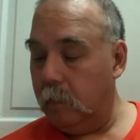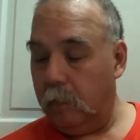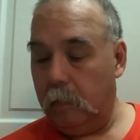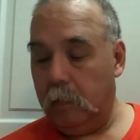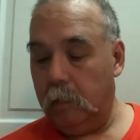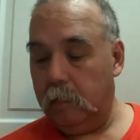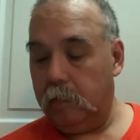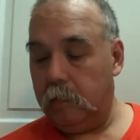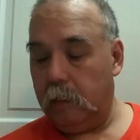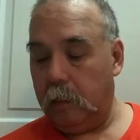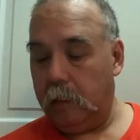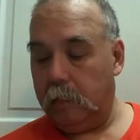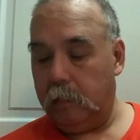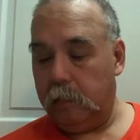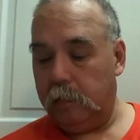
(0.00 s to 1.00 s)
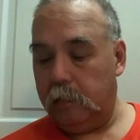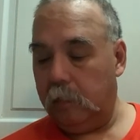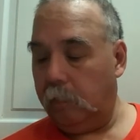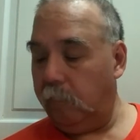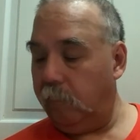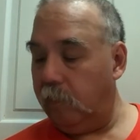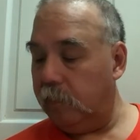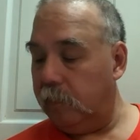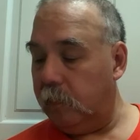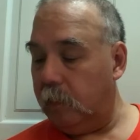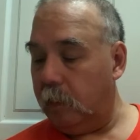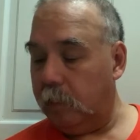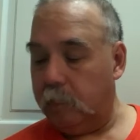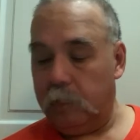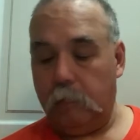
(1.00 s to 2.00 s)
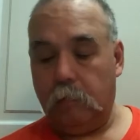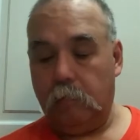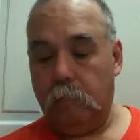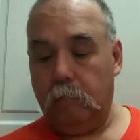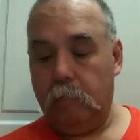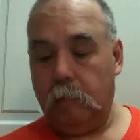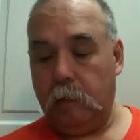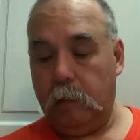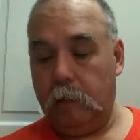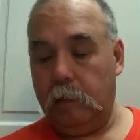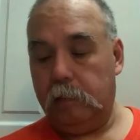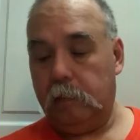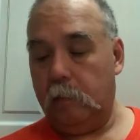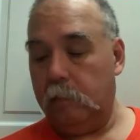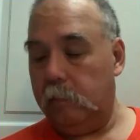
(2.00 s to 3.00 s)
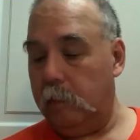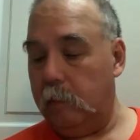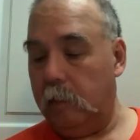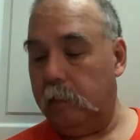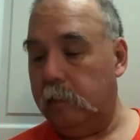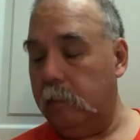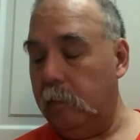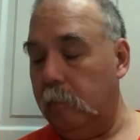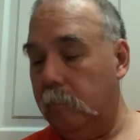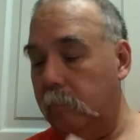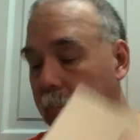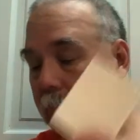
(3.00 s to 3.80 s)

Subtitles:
it looks like this just fits in like so, and this goes in like so.